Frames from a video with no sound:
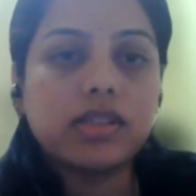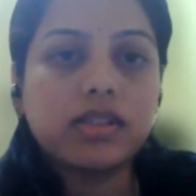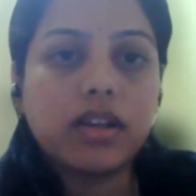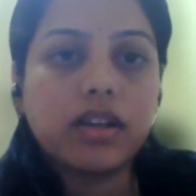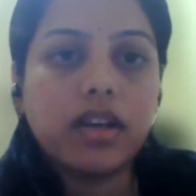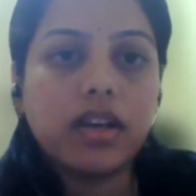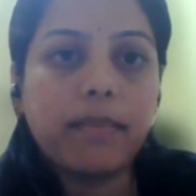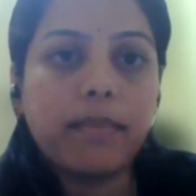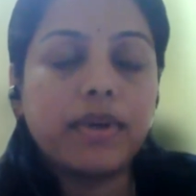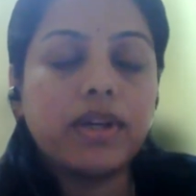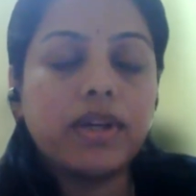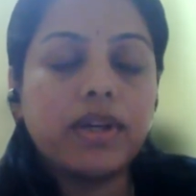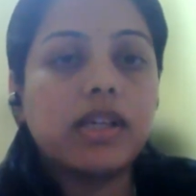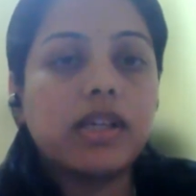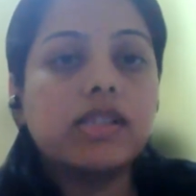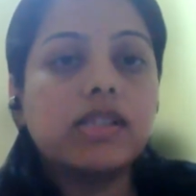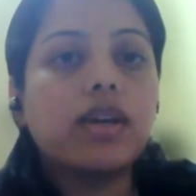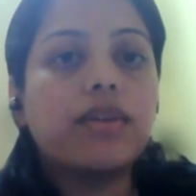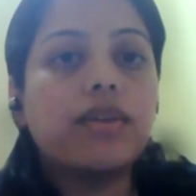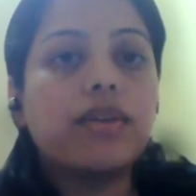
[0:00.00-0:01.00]
So in
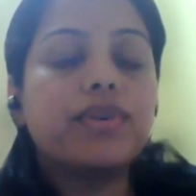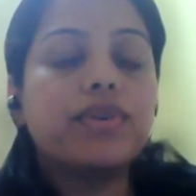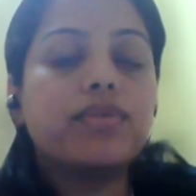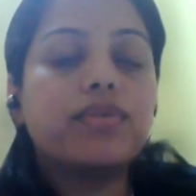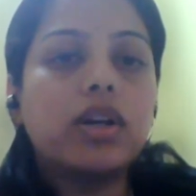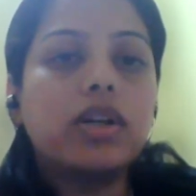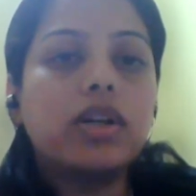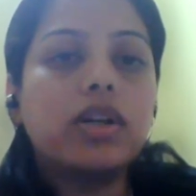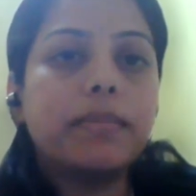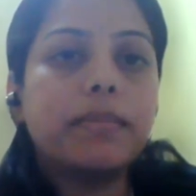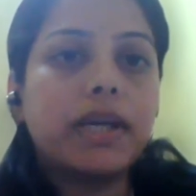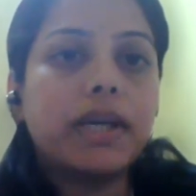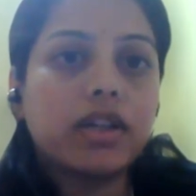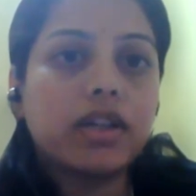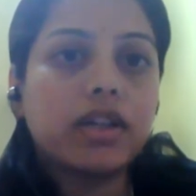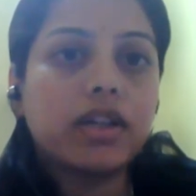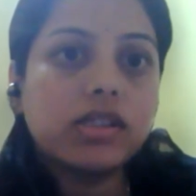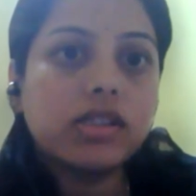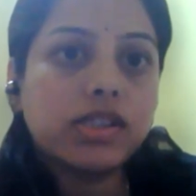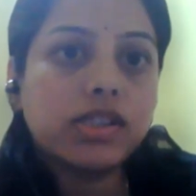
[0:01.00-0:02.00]
uppercase, if you want a
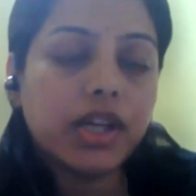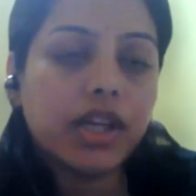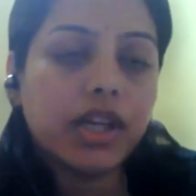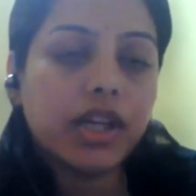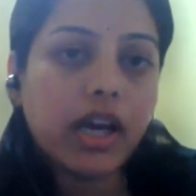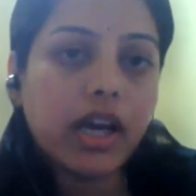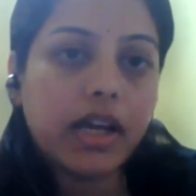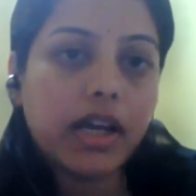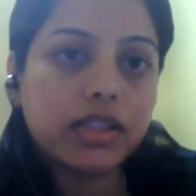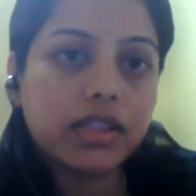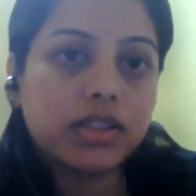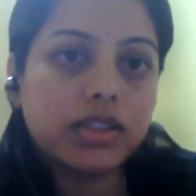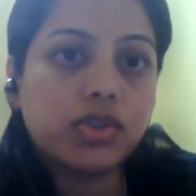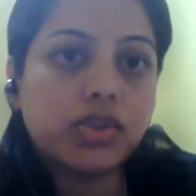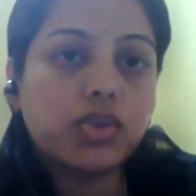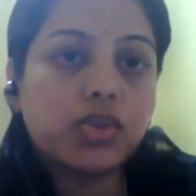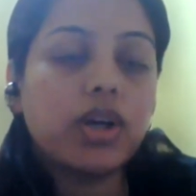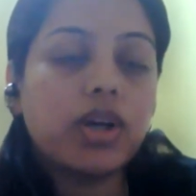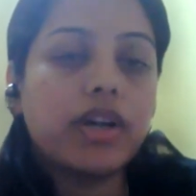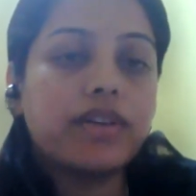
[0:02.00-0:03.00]
particular string
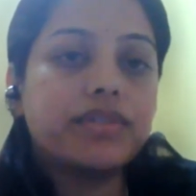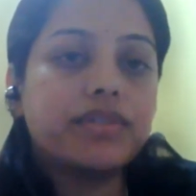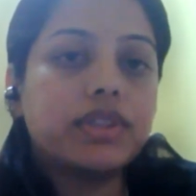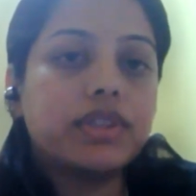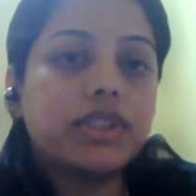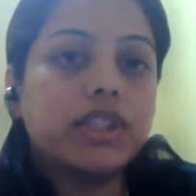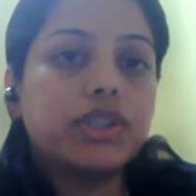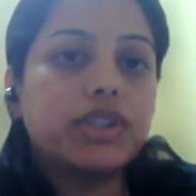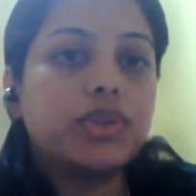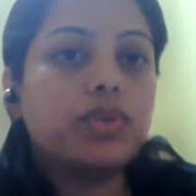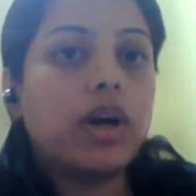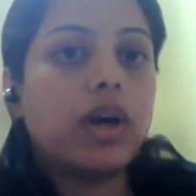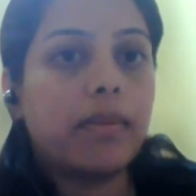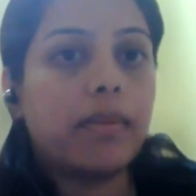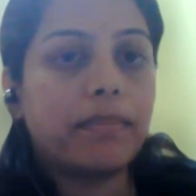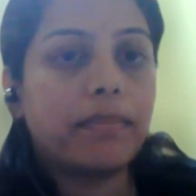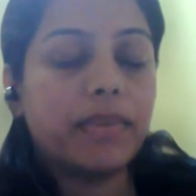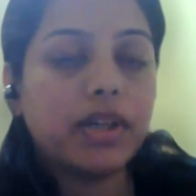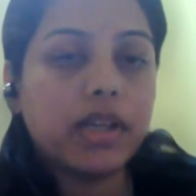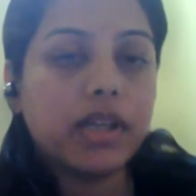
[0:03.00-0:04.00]
characters to convert into an
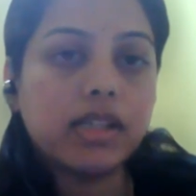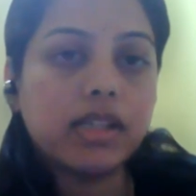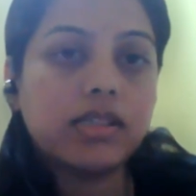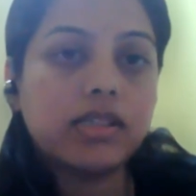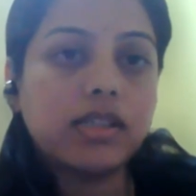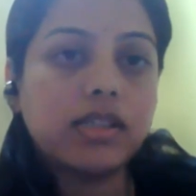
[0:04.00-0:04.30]
uppercase,